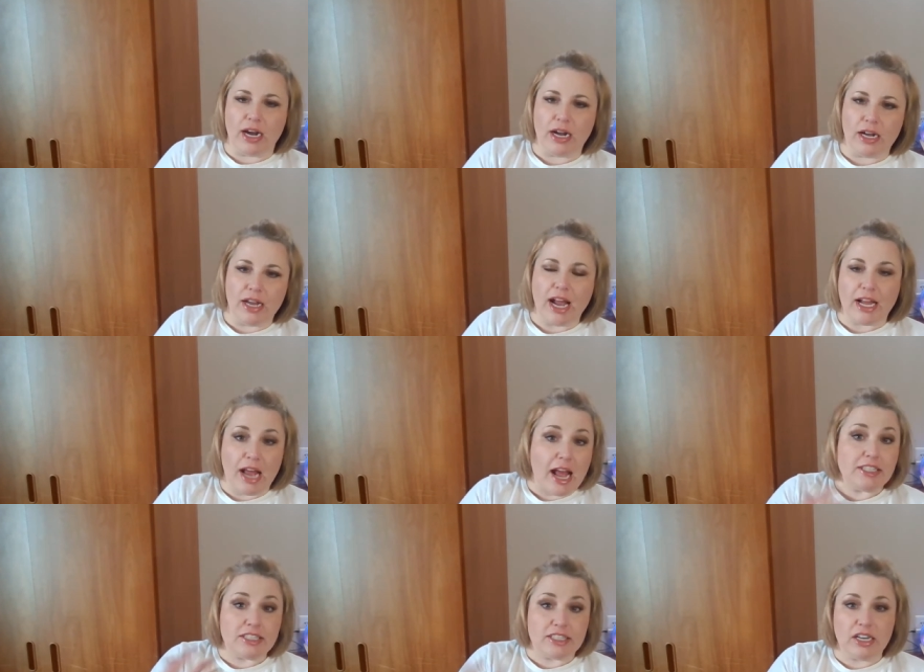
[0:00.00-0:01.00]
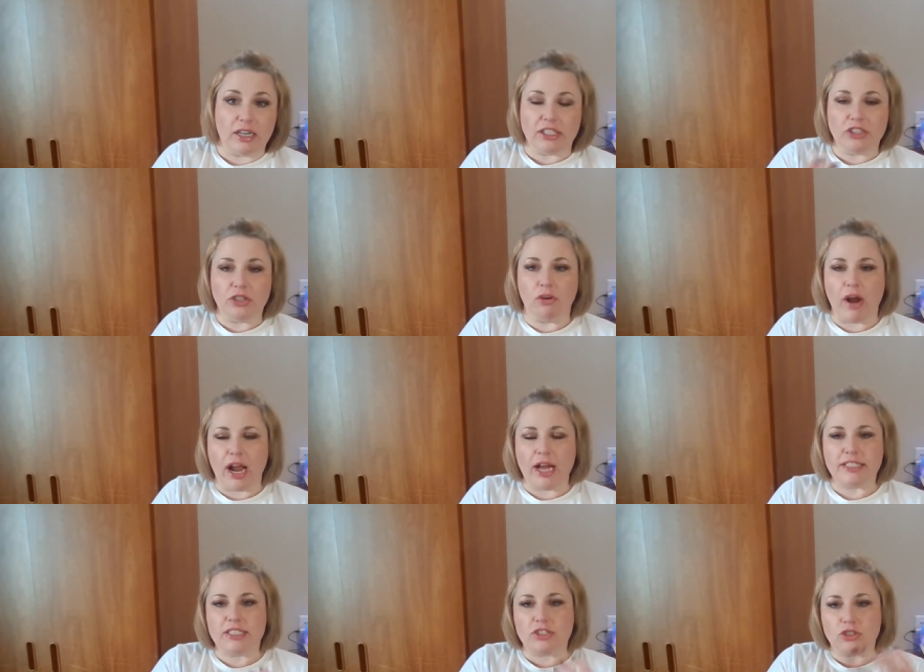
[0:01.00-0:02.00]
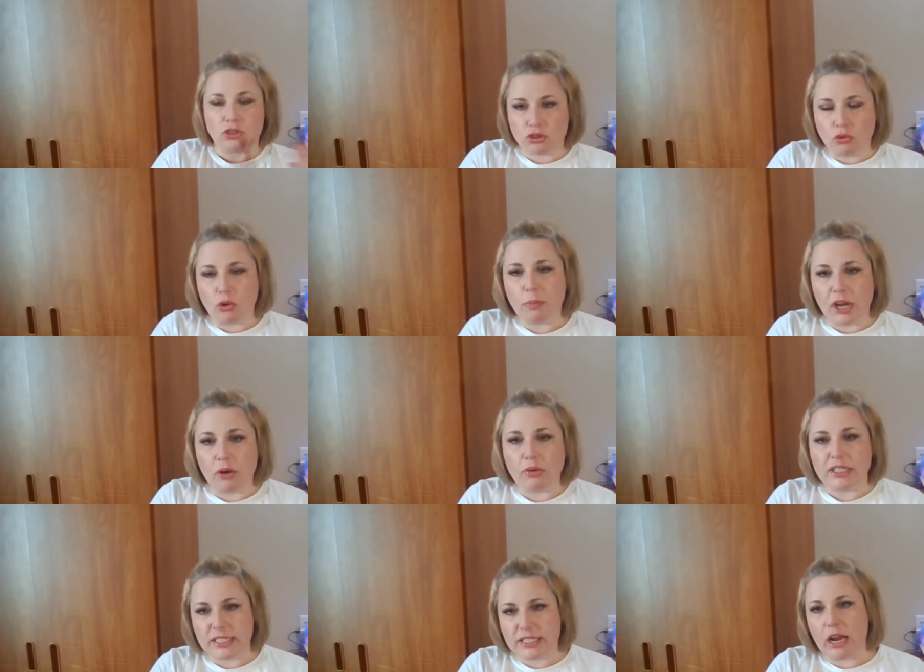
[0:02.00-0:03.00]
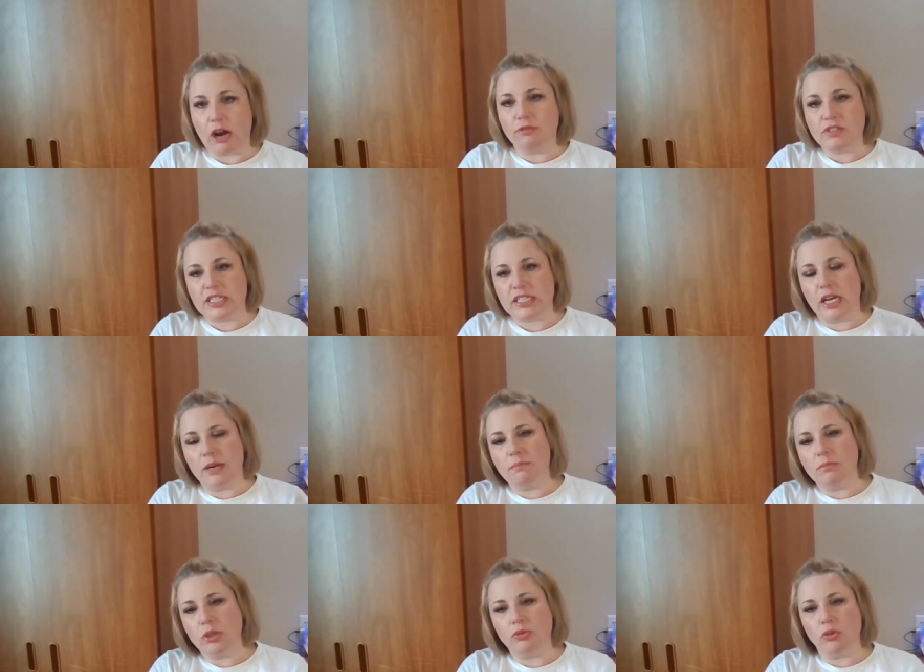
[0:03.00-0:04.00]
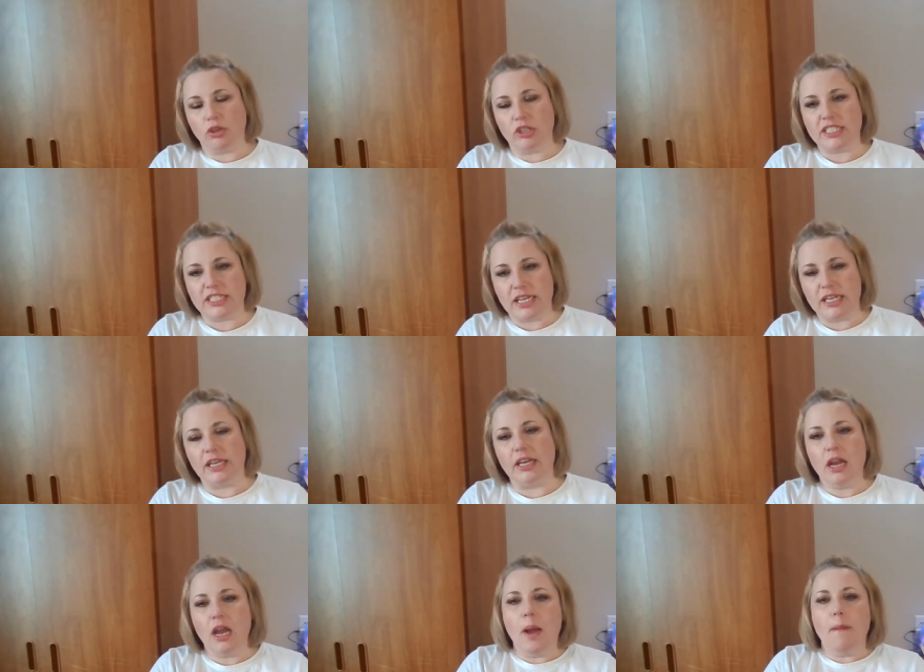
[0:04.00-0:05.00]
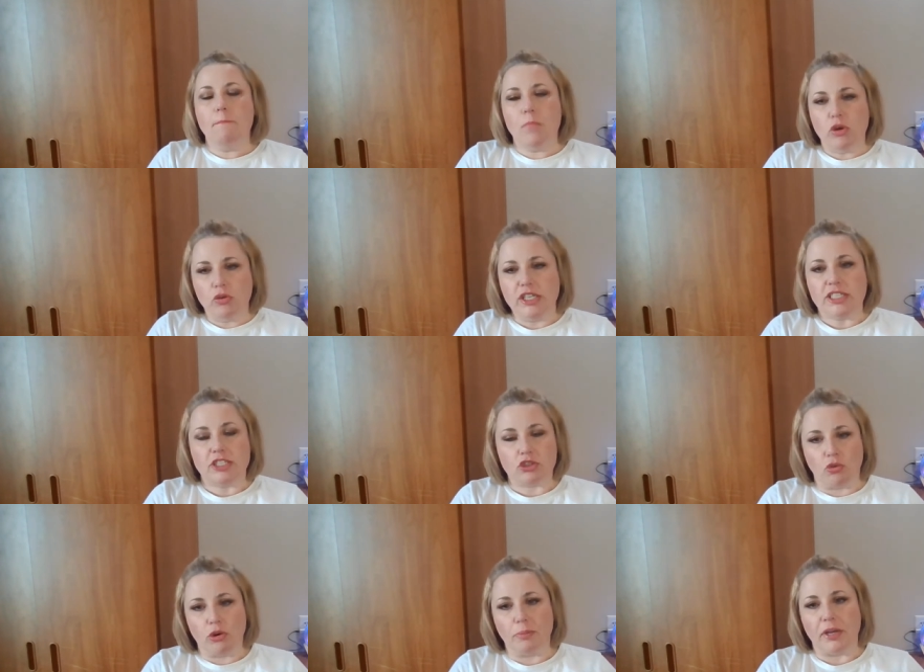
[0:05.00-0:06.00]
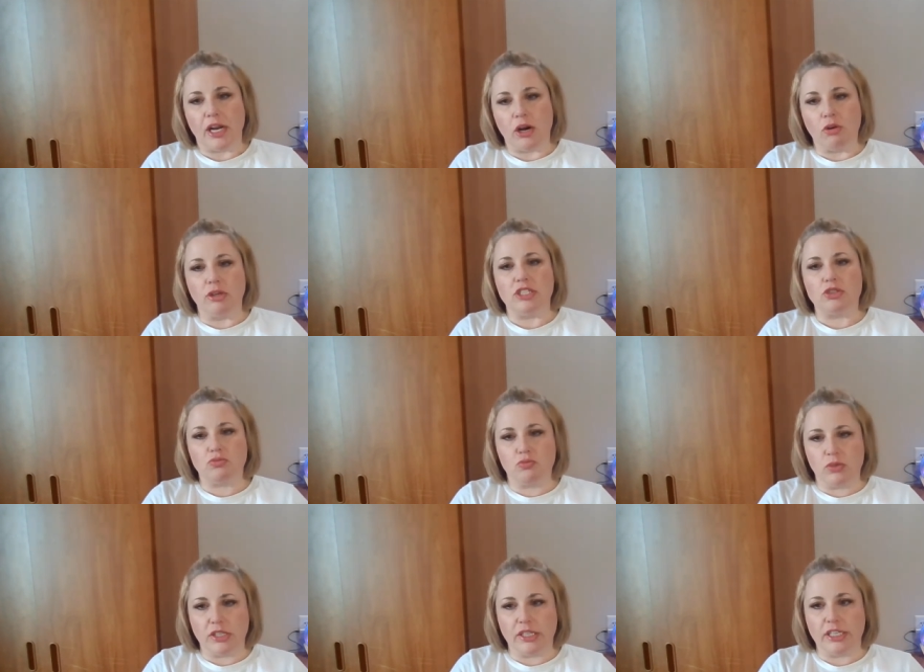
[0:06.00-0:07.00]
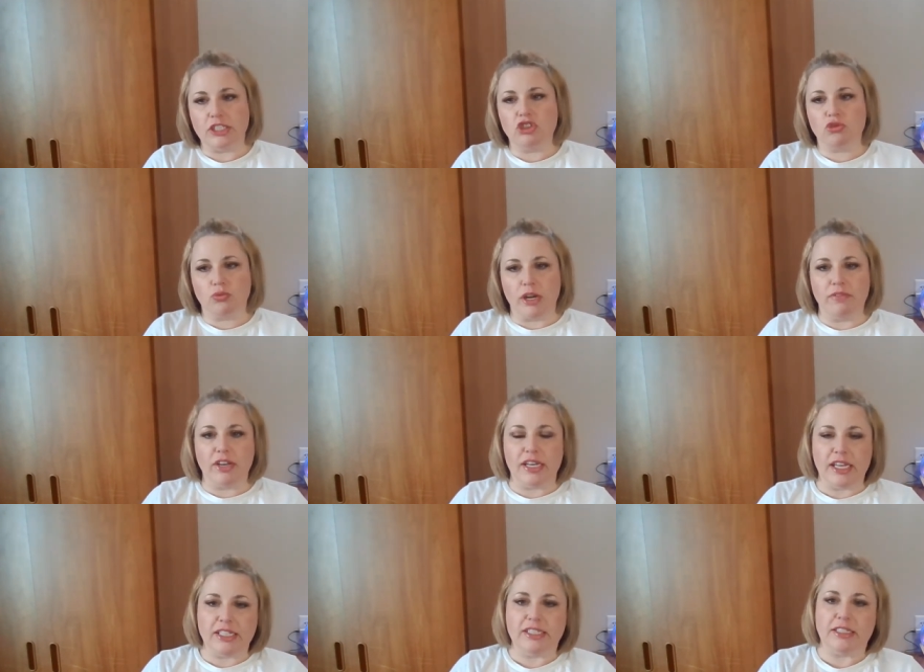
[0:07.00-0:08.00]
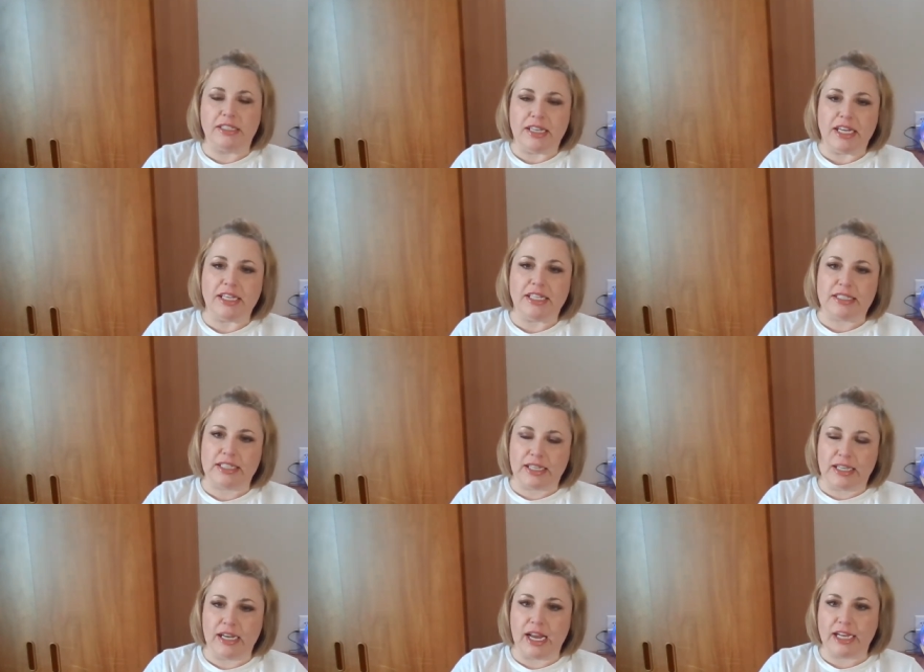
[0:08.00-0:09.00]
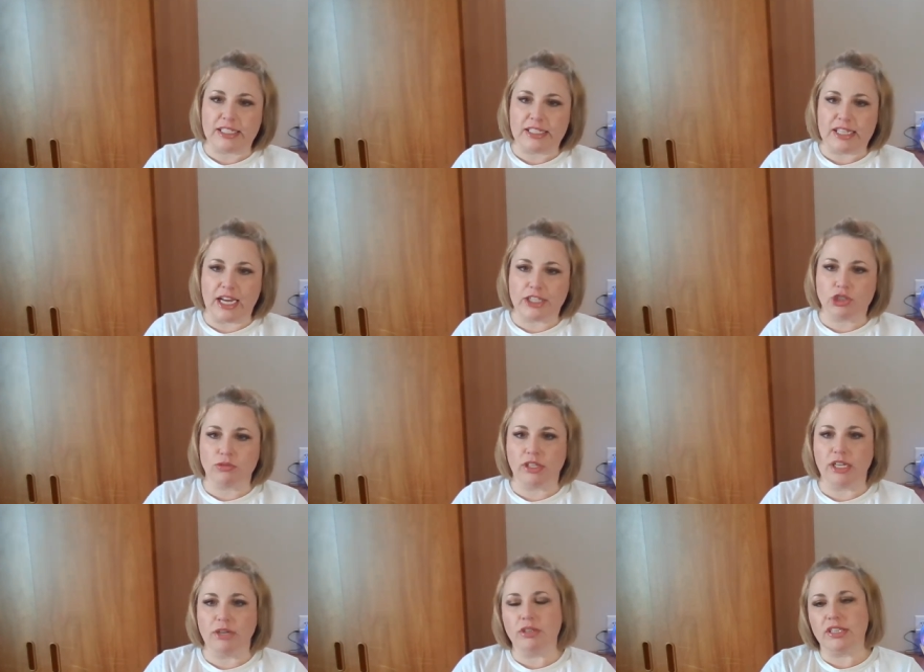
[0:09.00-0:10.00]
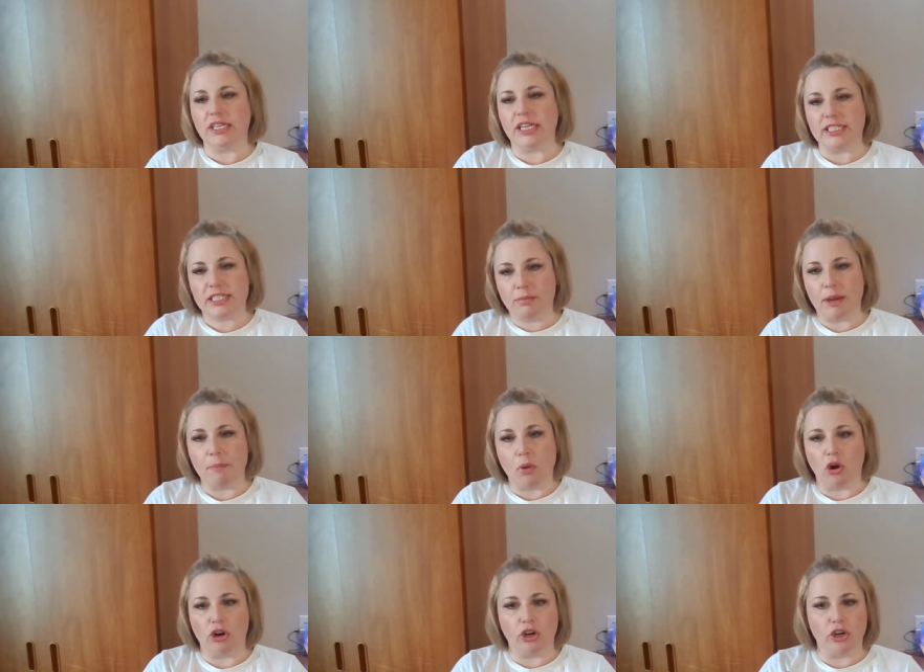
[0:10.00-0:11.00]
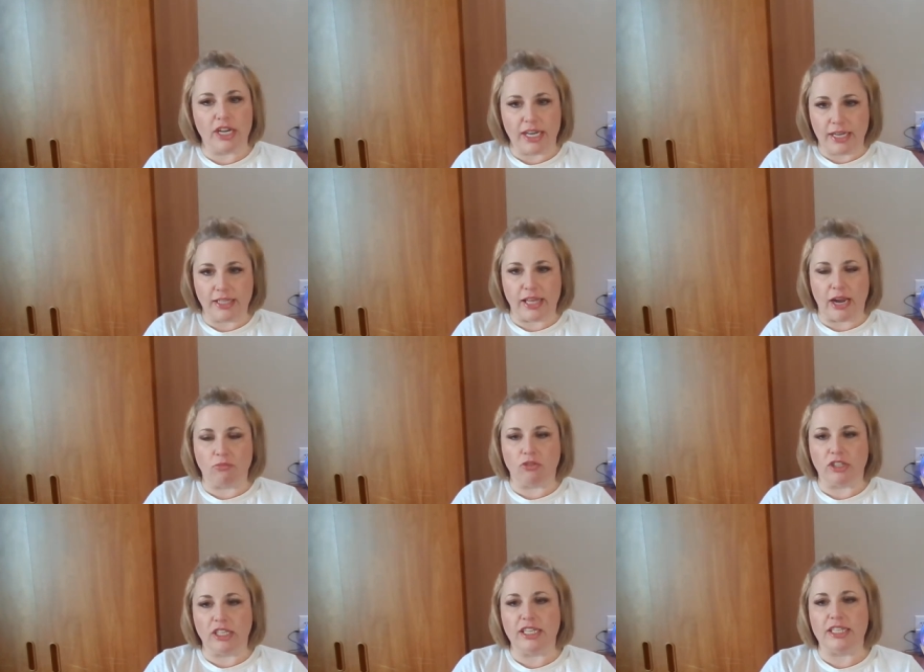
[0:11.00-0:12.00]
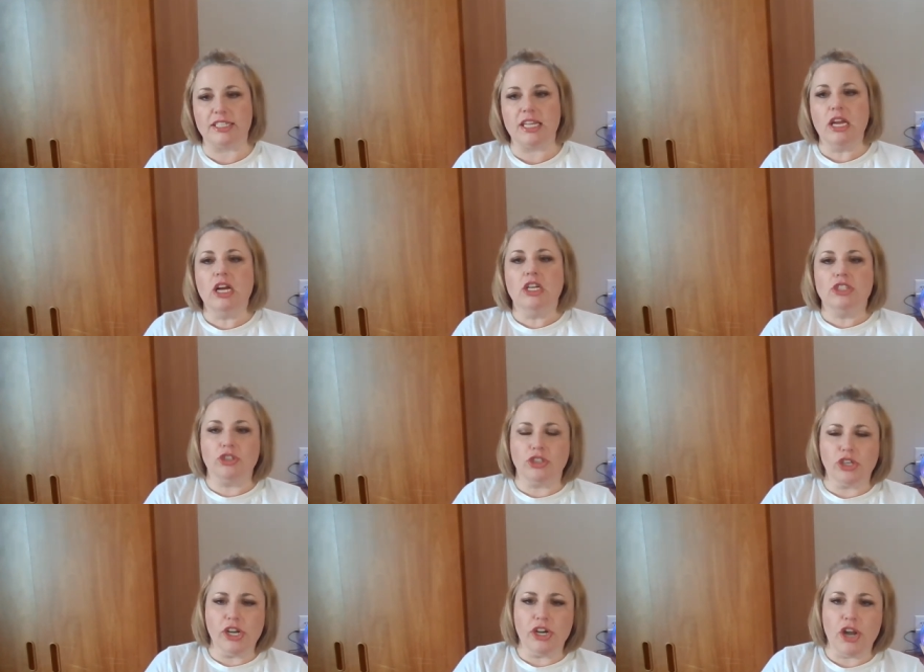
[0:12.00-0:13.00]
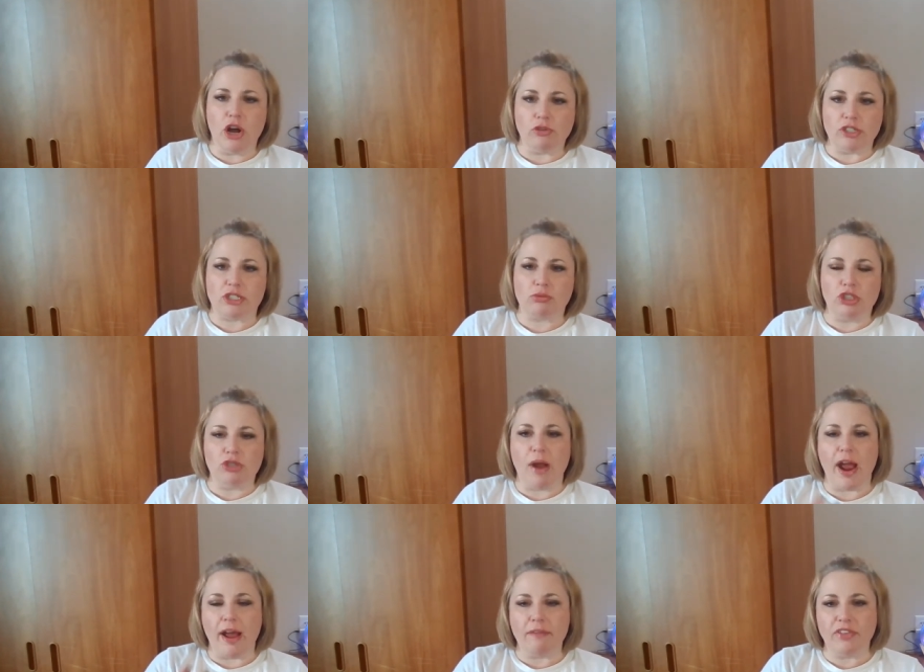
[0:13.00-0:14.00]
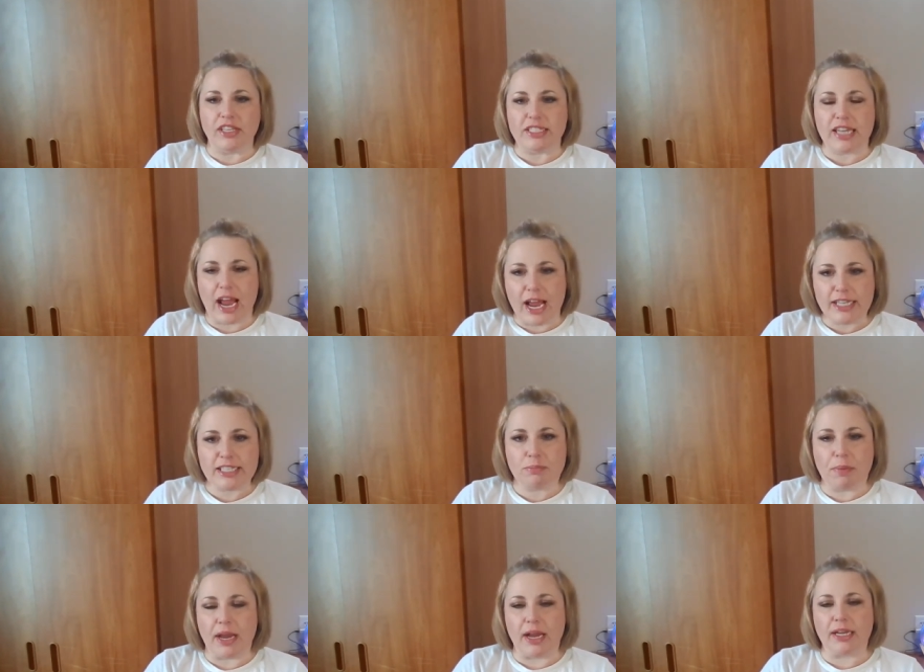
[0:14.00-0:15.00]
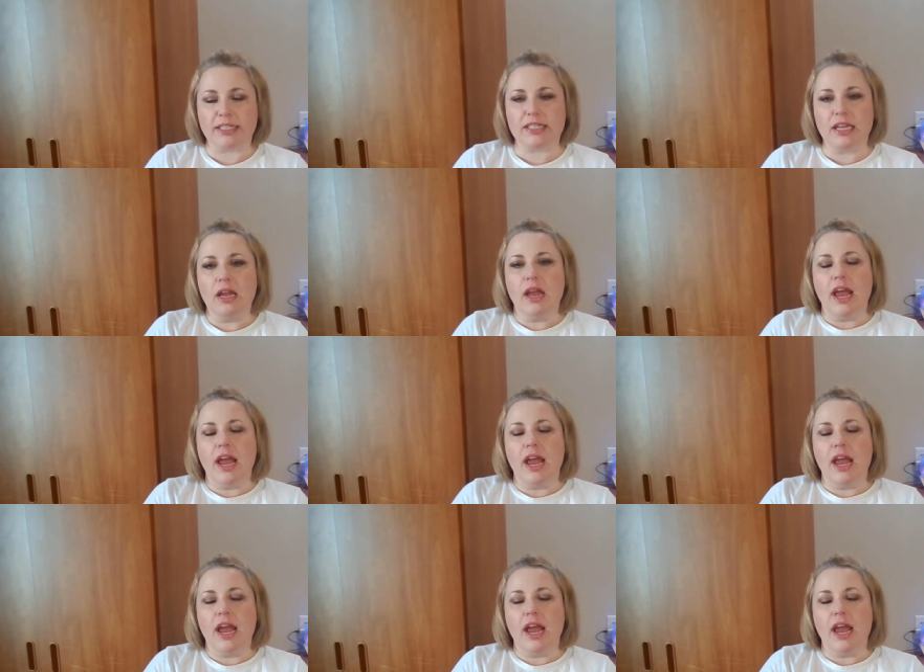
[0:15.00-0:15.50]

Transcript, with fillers: uh, as the you know as Scorpio itself, Sun, Moon, or Ascendant. Moon in Scorpio is really driven, needed, needing to connect sexually with an intimate partner, needing that release. So you're going to notice when you have these aspects